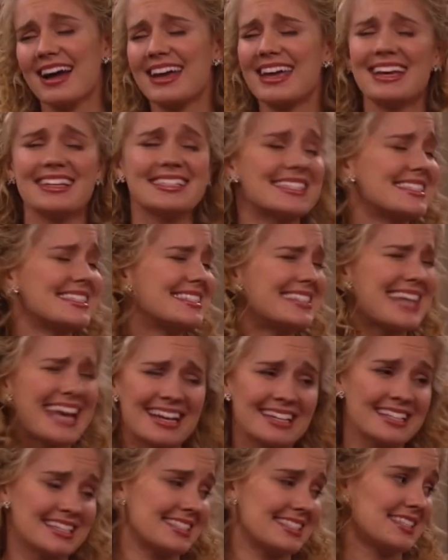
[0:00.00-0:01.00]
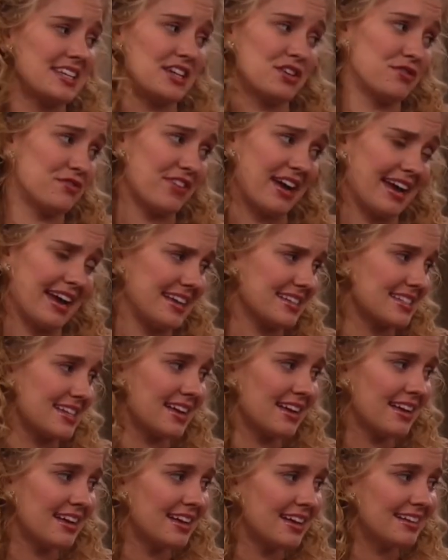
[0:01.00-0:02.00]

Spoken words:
I can't stand to see you fight.